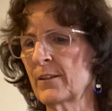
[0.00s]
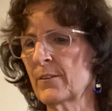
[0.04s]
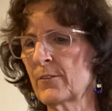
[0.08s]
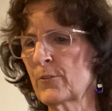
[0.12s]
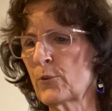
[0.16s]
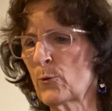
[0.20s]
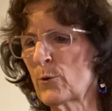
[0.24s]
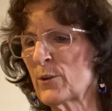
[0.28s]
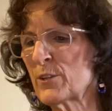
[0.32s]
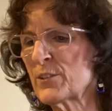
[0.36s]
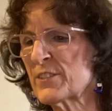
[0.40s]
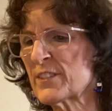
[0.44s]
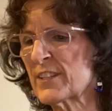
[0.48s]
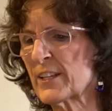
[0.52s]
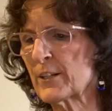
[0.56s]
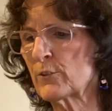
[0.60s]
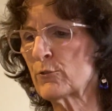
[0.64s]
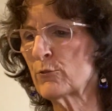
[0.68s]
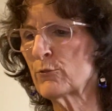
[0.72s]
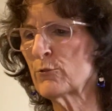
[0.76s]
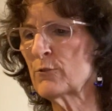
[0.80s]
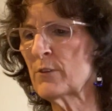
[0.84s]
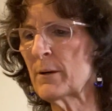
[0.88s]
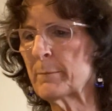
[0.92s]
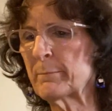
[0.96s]
Thorns that
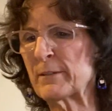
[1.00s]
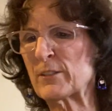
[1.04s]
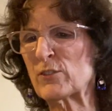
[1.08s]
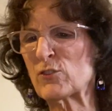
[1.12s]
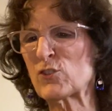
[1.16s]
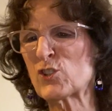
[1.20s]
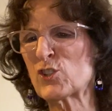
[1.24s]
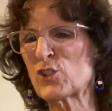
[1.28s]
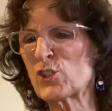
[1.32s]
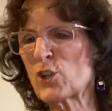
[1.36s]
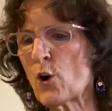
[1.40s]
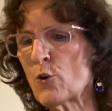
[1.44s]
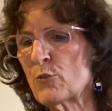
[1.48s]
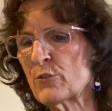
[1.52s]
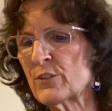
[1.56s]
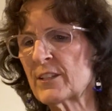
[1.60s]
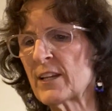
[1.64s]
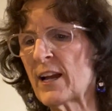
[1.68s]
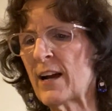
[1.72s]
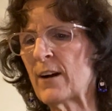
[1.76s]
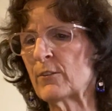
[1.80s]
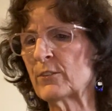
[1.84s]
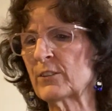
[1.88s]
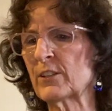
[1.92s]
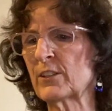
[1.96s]
grew up and choked
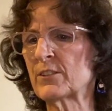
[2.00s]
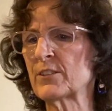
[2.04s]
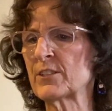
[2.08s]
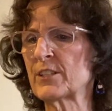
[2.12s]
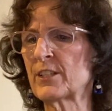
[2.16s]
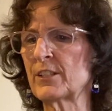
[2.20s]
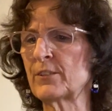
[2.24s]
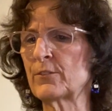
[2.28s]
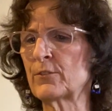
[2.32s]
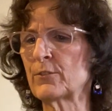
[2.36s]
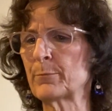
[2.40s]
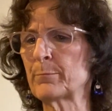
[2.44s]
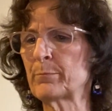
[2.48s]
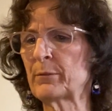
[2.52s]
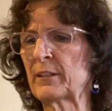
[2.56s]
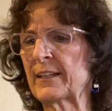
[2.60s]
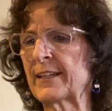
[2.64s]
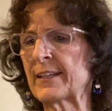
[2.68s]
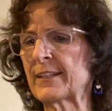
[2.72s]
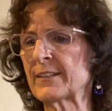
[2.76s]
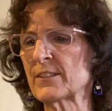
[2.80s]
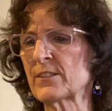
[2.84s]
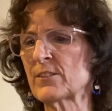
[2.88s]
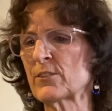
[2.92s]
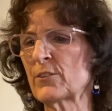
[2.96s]
out the tender
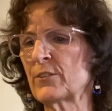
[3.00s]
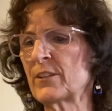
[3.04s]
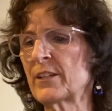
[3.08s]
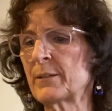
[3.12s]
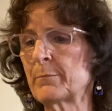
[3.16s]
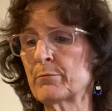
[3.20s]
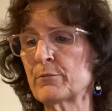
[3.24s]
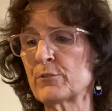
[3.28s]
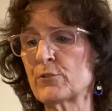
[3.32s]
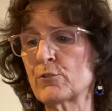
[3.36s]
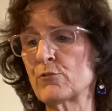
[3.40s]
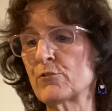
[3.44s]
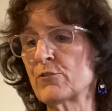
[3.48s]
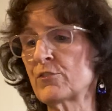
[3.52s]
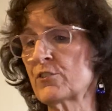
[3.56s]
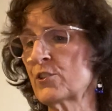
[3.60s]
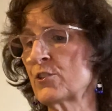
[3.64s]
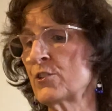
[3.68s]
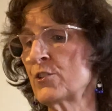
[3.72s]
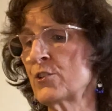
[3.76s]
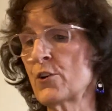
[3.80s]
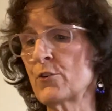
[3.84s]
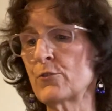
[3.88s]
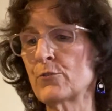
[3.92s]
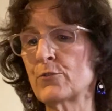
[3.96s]
plants so they
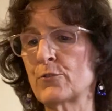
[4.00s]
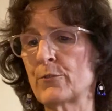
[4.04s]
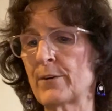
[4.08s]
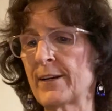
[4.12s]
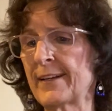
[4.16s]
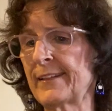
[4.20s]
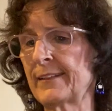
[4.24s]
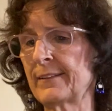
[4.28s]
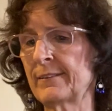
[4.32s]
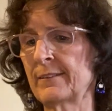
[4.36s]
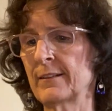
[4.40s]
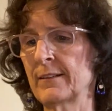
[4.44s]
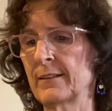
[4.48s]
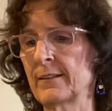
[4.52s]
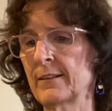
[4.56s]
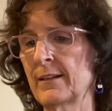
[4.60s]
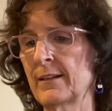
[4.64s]
produced no grain.